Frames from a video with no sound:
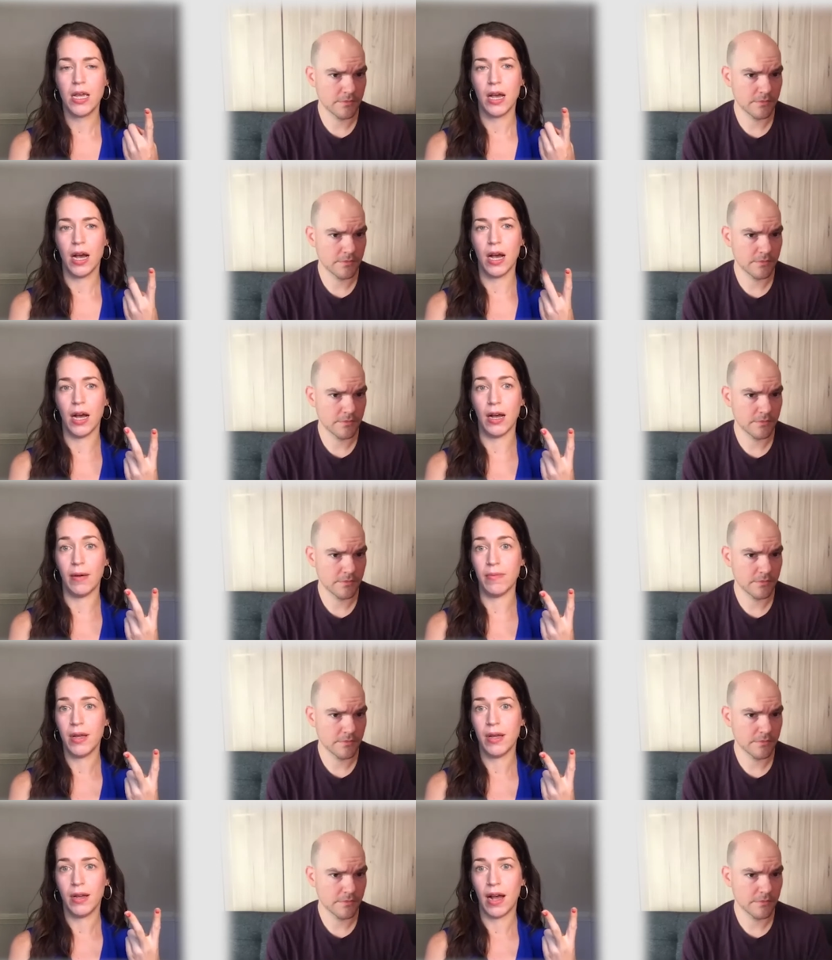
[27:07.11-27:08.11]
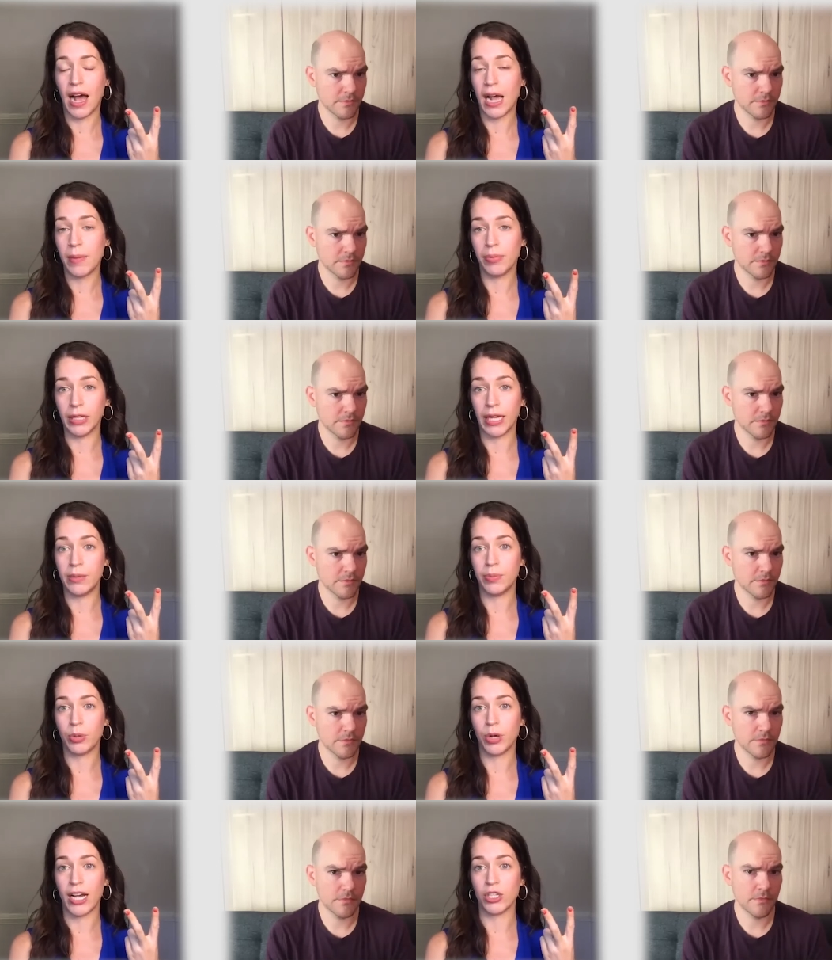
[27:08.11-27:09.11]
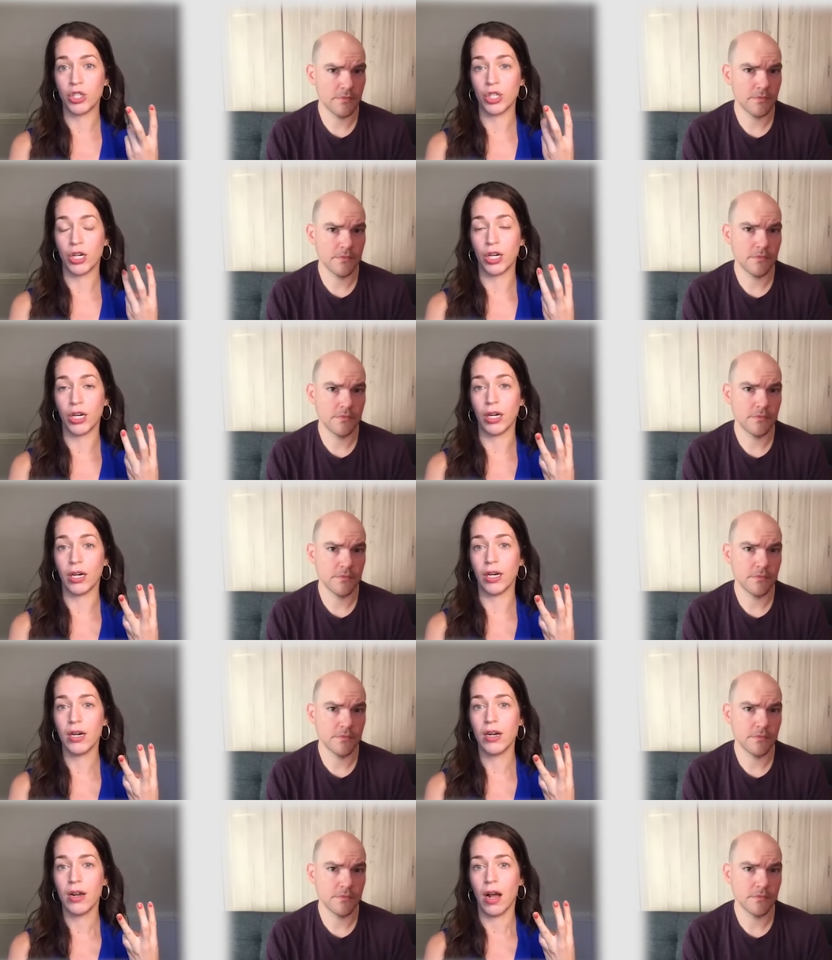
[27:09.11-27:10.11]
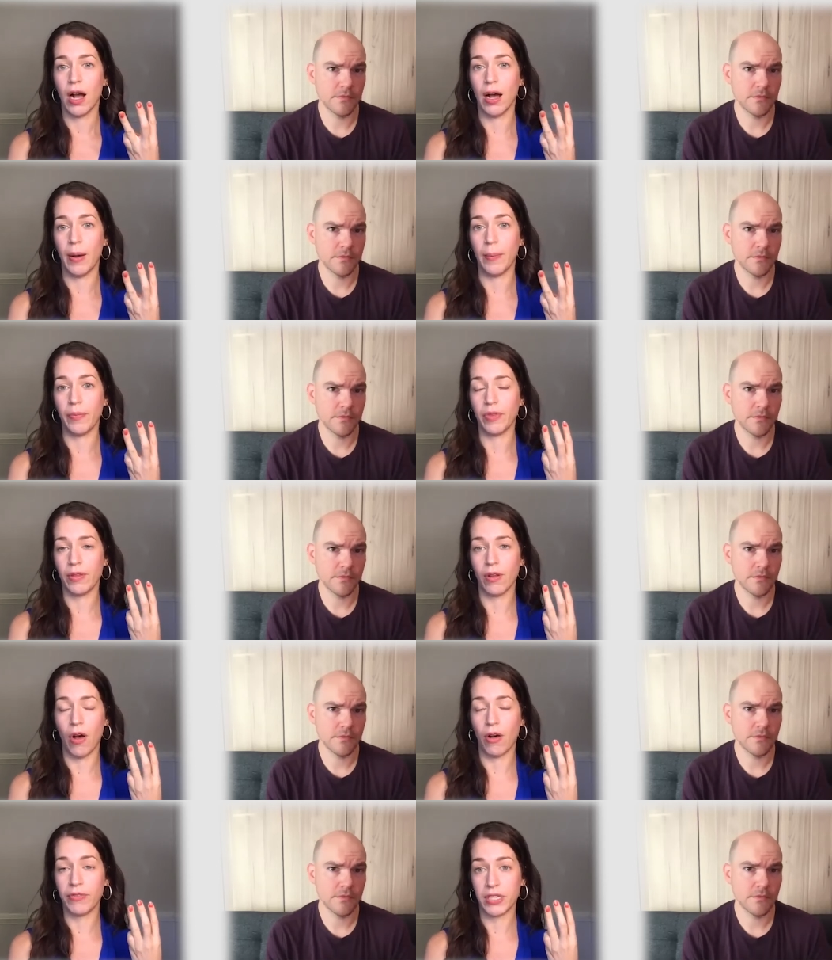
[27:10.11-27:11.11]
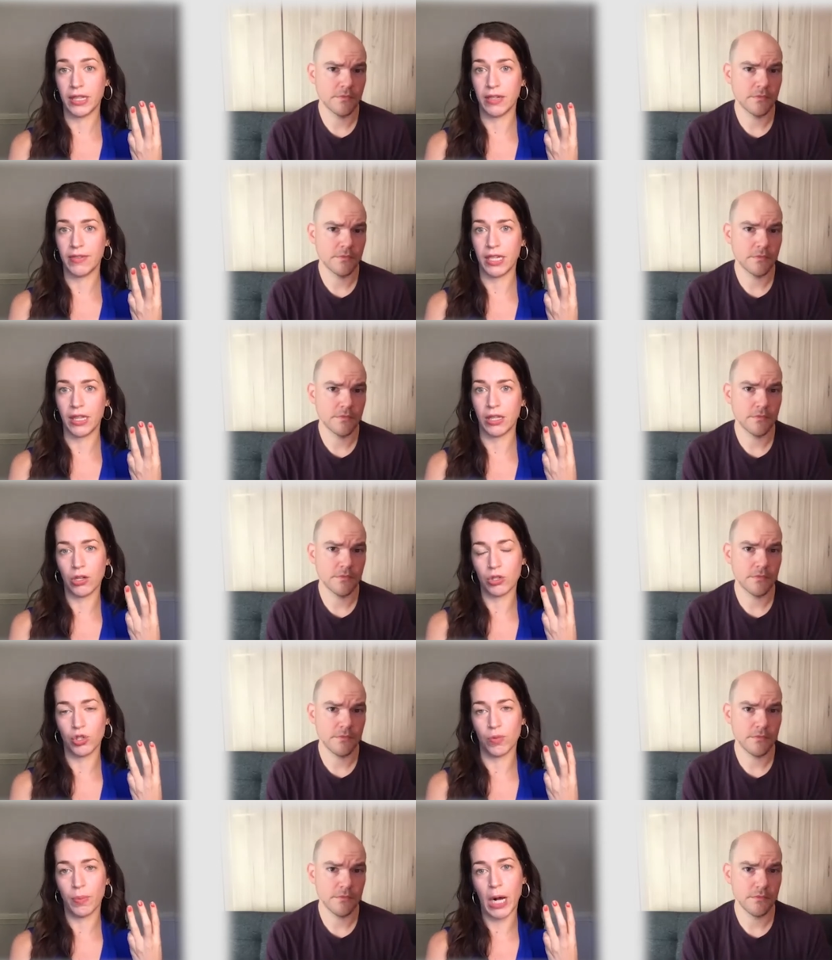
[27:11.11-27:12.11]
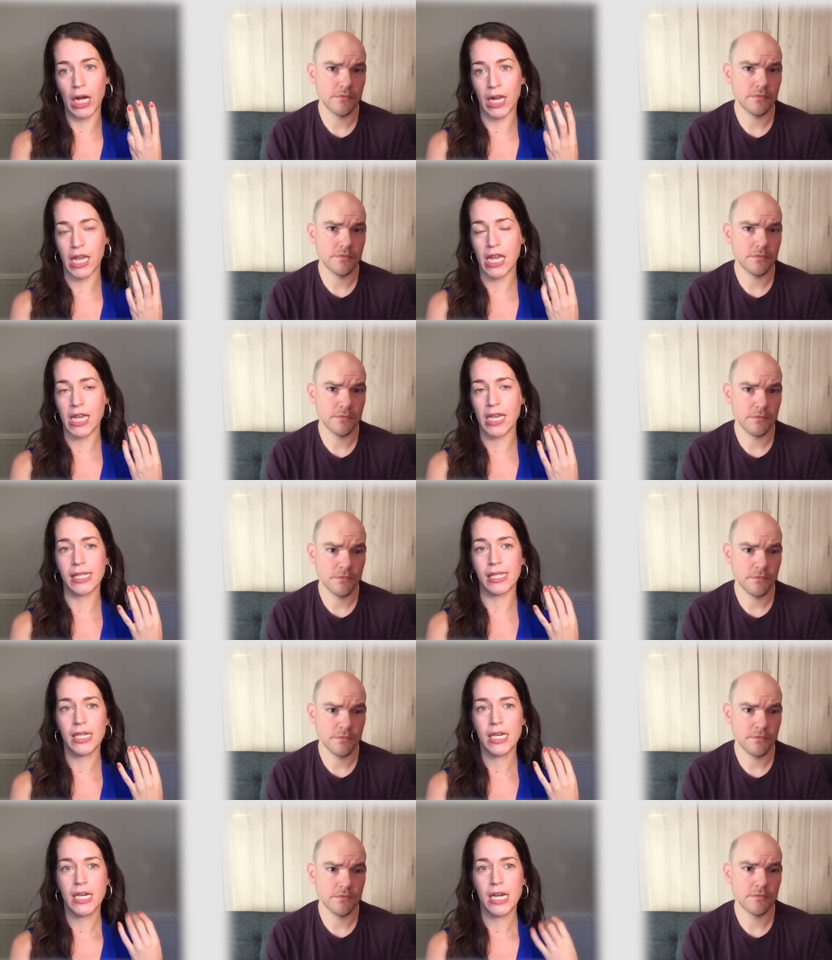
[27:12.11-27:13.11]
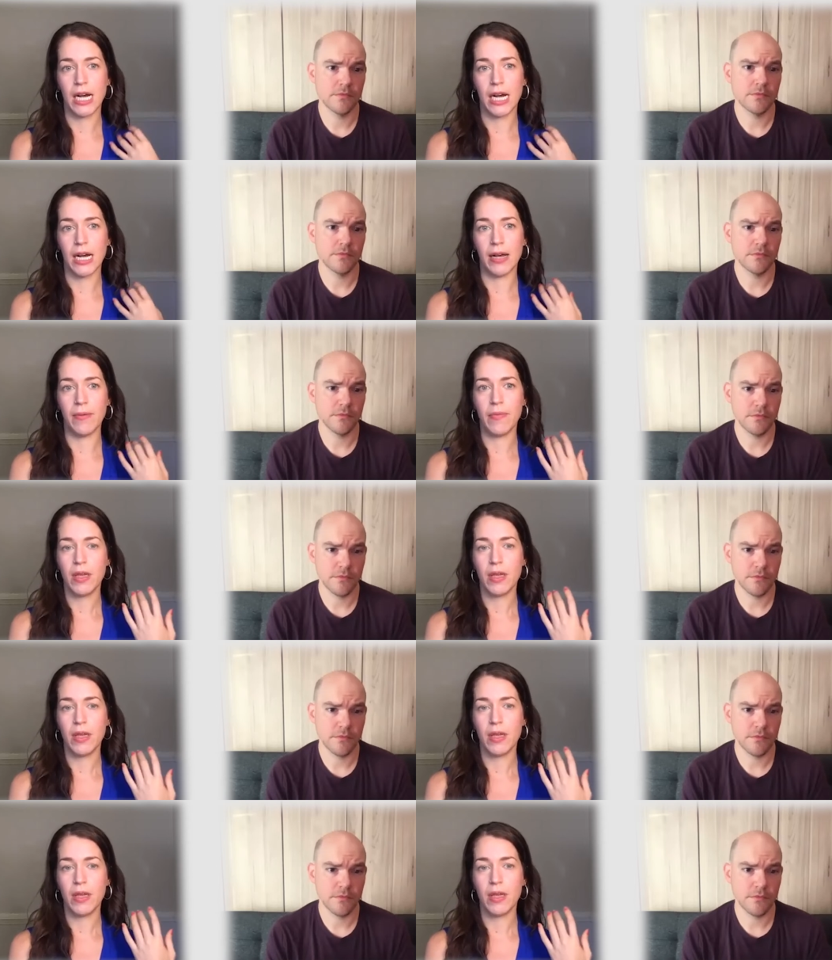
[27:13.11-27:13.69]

Speaker 1: um, high blood pressure, um, often living in larger bodies, um,